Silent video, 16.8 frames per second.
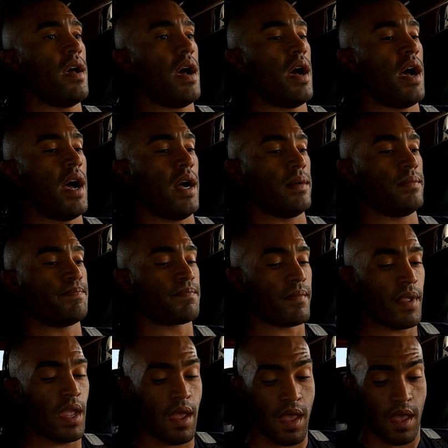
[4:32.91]
Um,
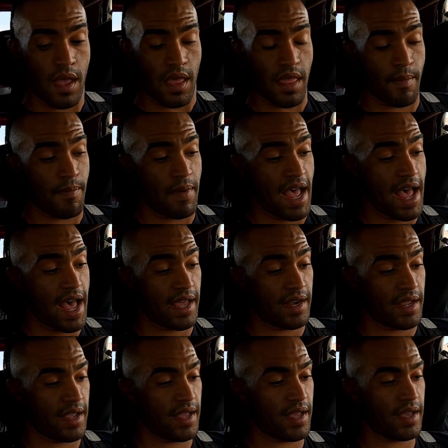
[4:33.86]
The
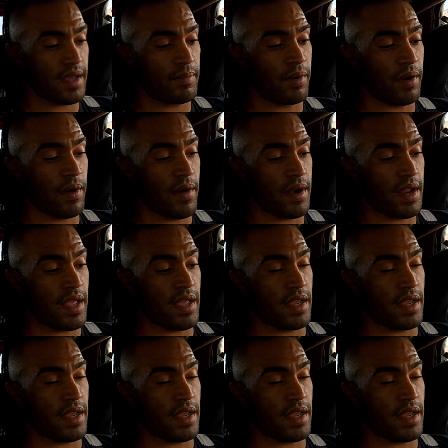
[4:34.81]
bad part